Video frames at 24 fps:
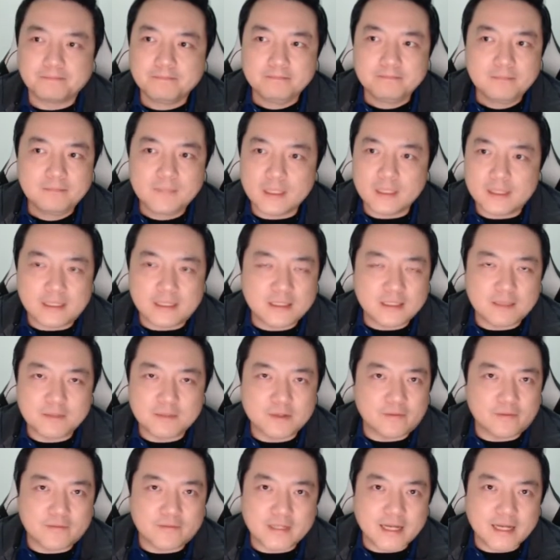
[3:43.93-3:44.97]
there's some sort
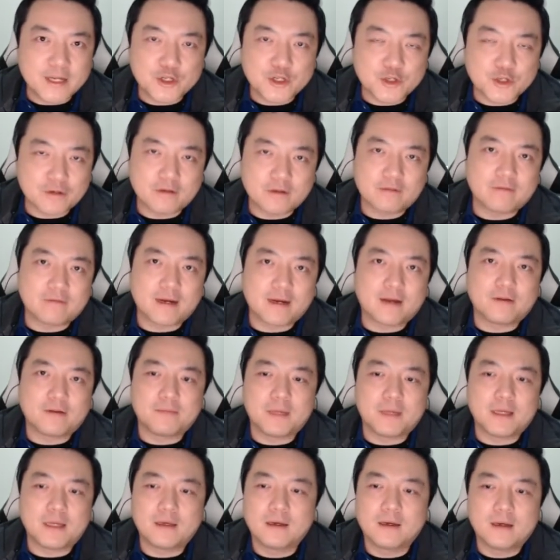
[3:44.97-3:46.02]
of danger around
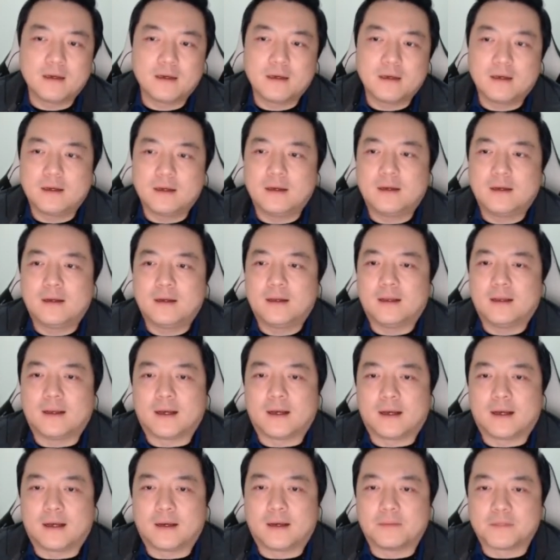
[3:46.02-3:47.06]
me,
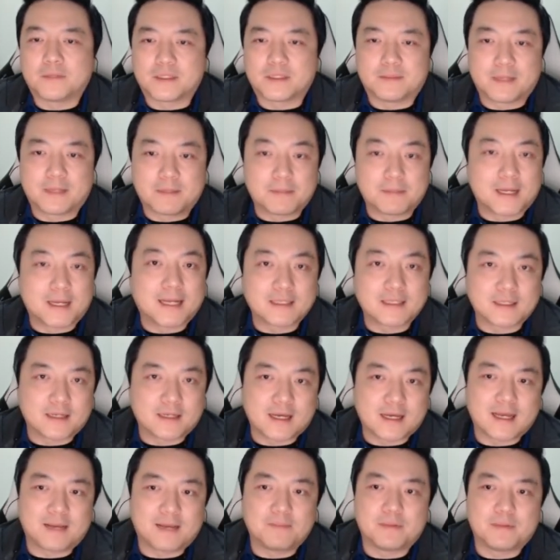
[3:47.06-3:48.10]
something bad's going to
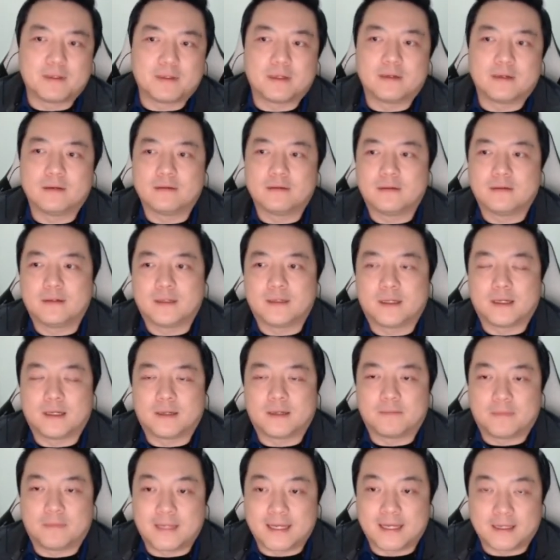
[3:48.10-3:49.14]
happen,
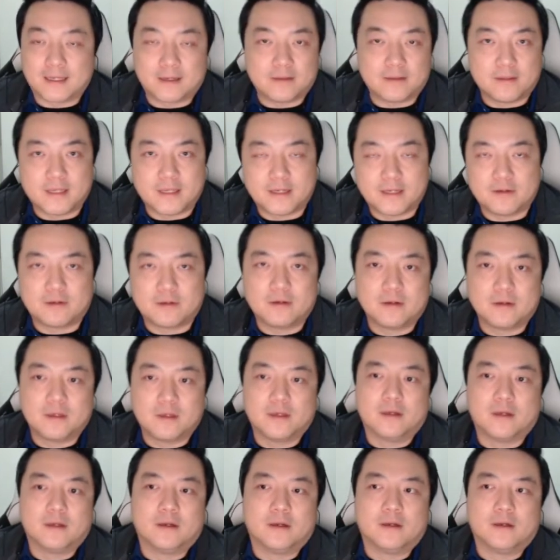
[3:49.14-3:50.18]
that can then
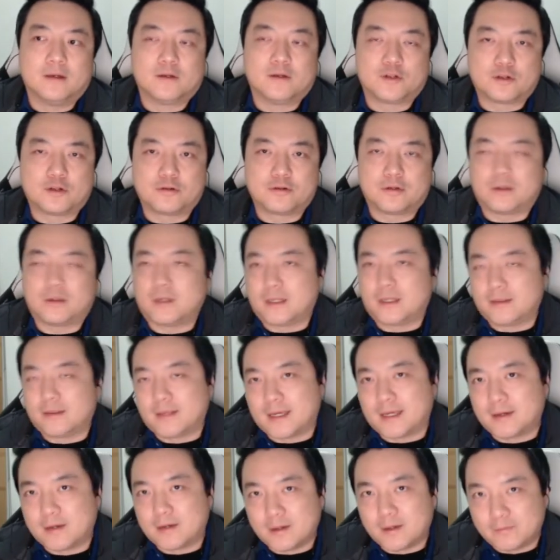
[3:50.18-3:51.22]
the
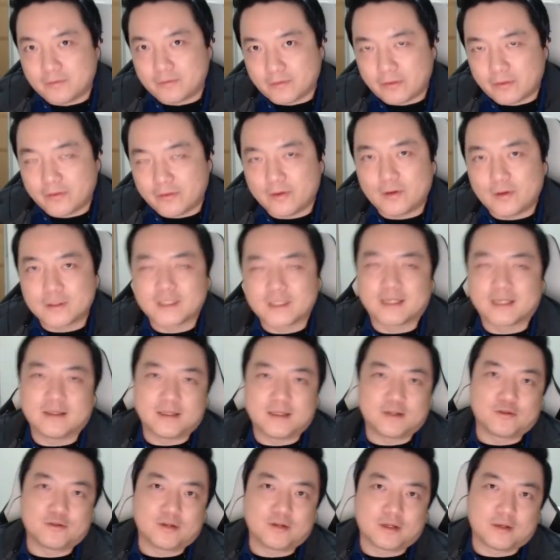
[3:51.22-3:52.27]
unhelpful thoughts can then
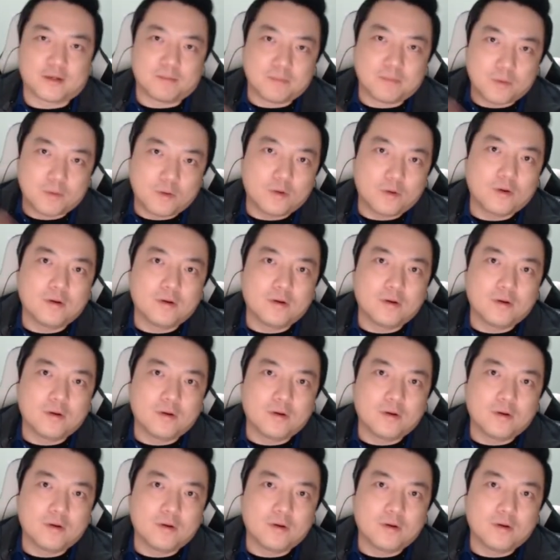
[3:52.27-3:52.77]
trigger more